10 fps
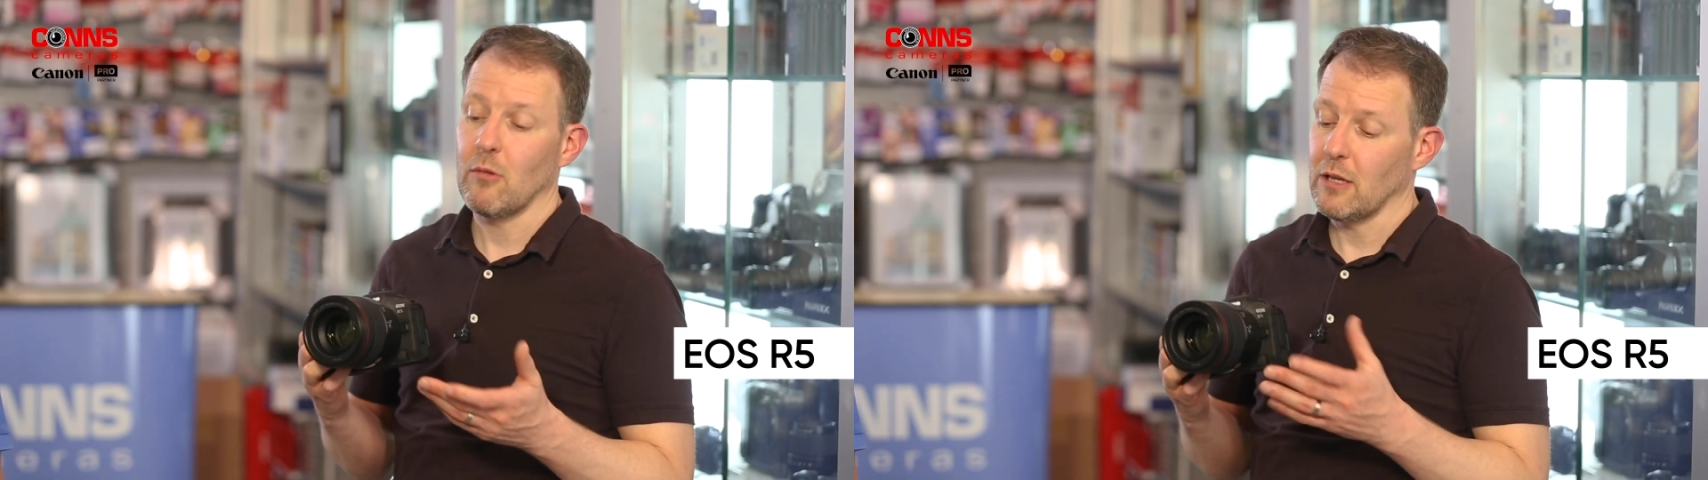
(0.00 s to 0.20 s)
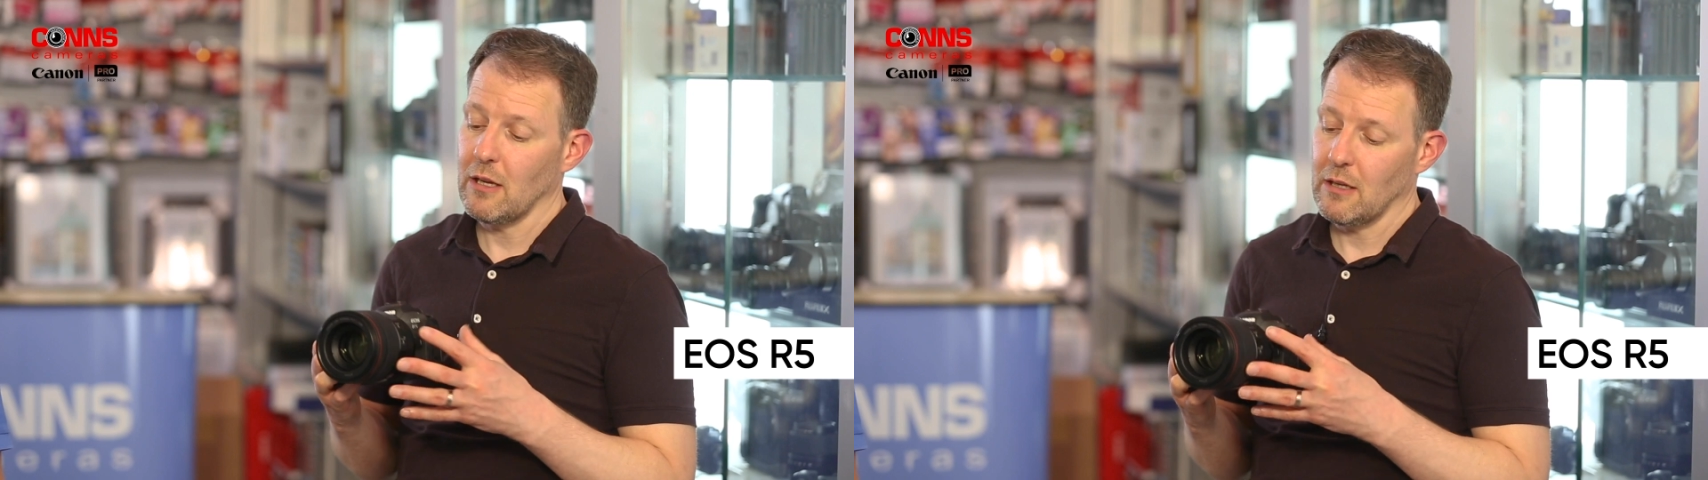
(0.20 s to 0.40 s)

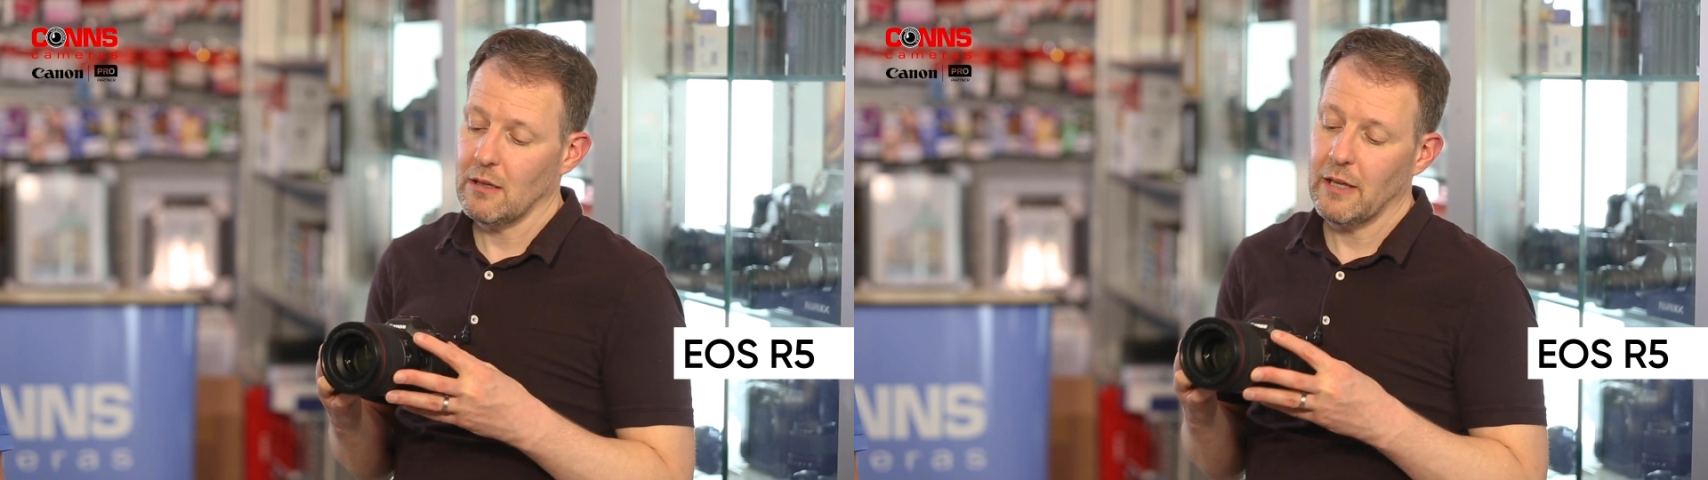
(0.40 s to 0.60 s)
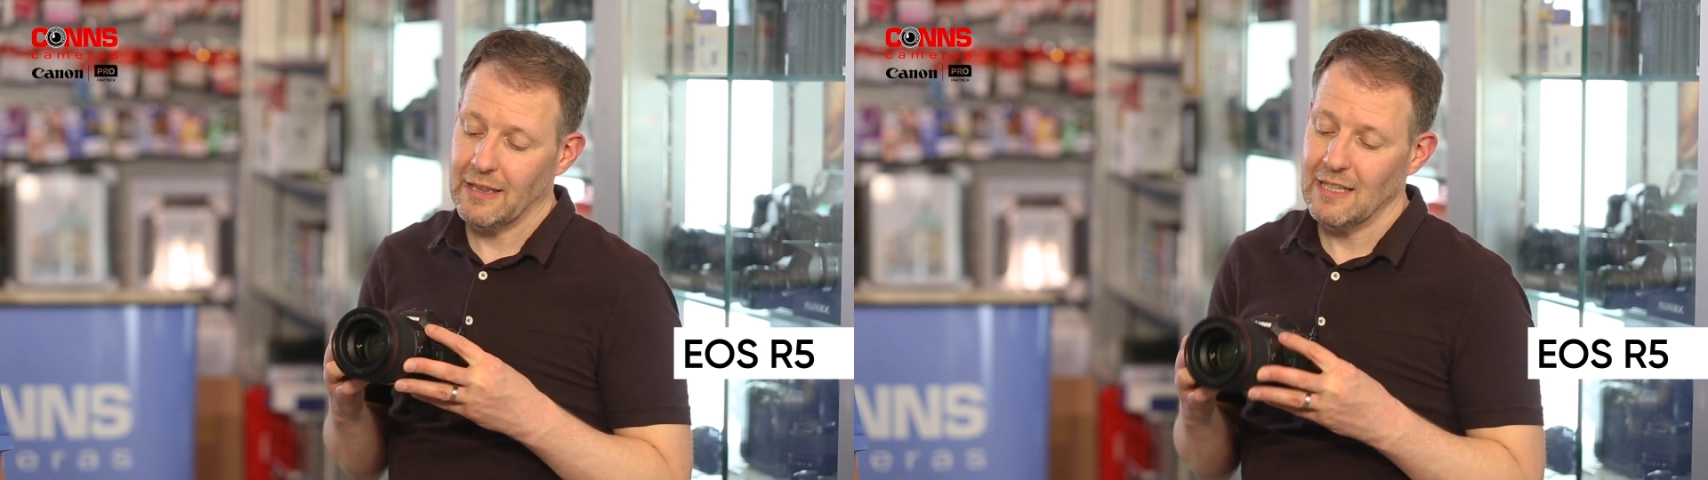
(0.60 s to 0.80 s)
you,
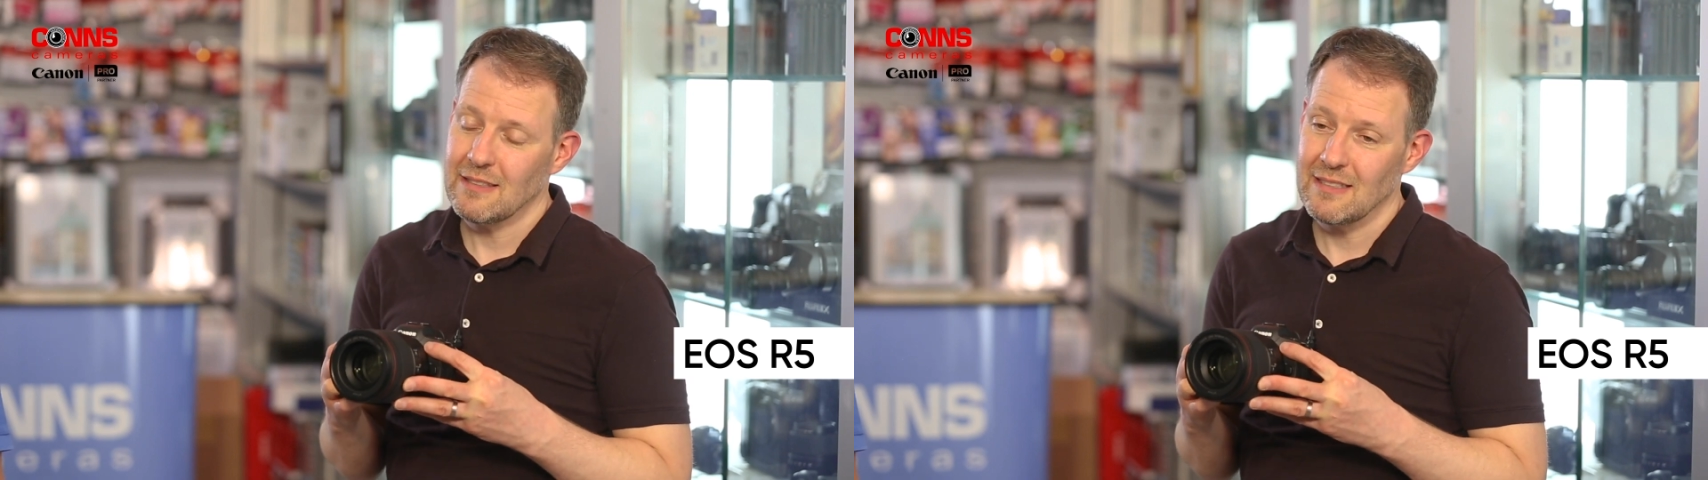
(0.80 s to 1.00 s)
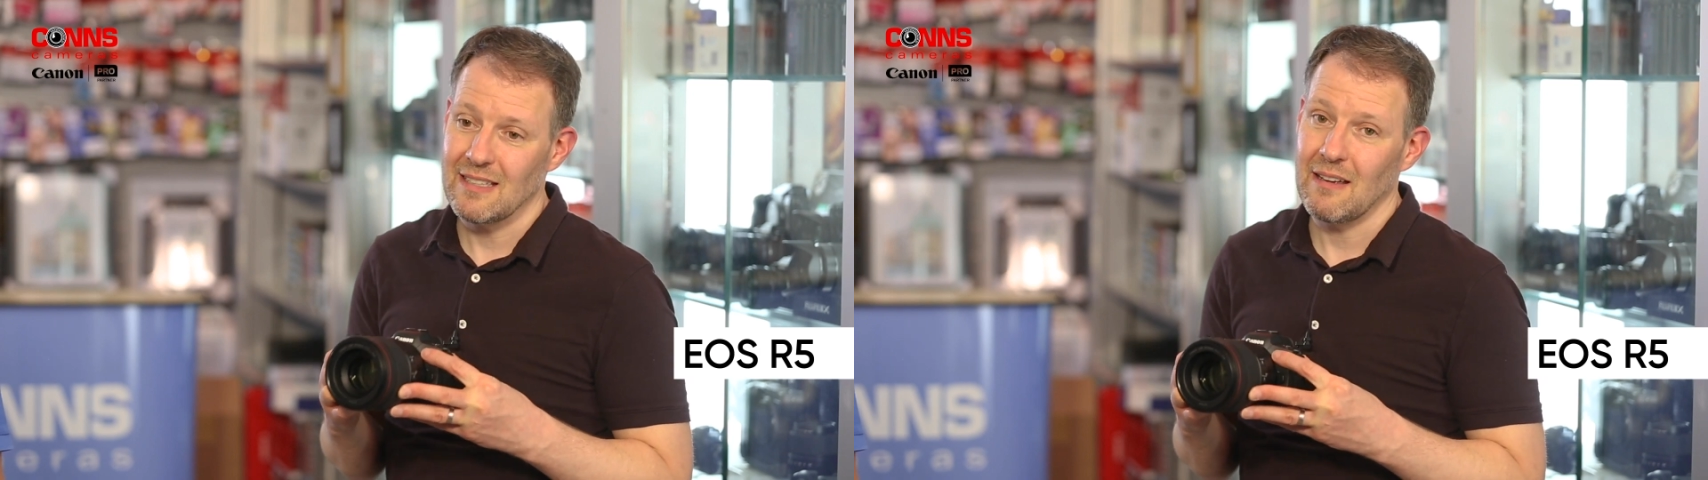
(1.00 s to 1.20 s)
like
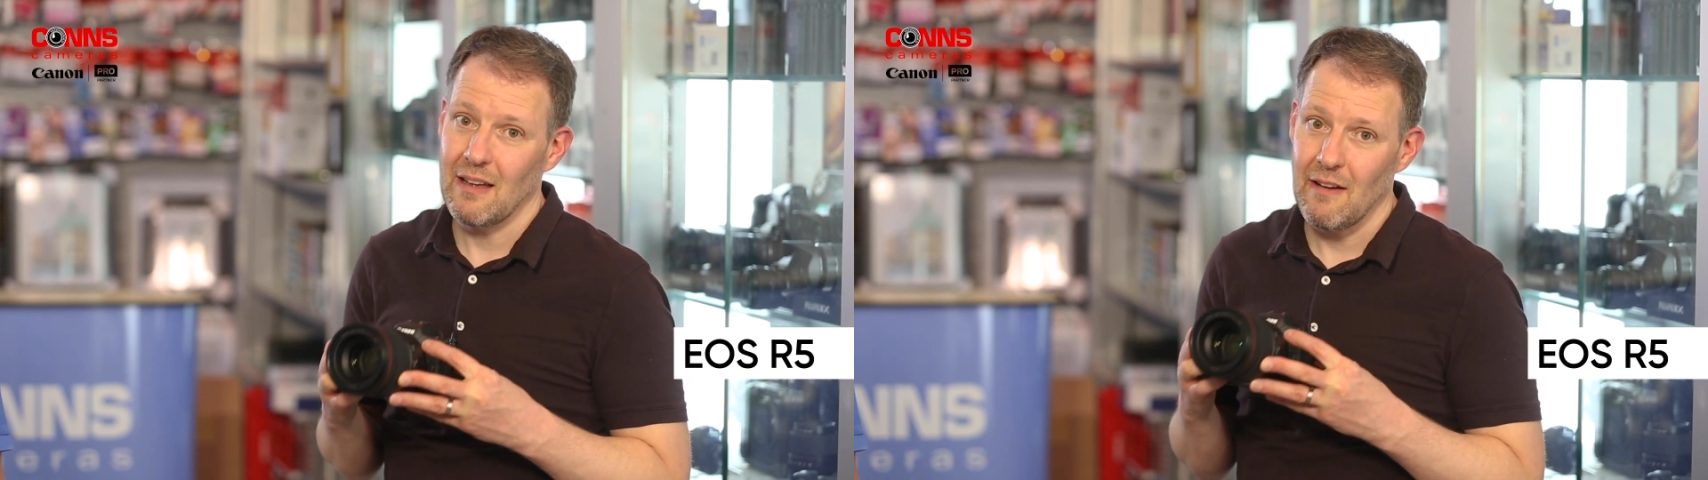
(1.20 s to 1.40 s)
this is a,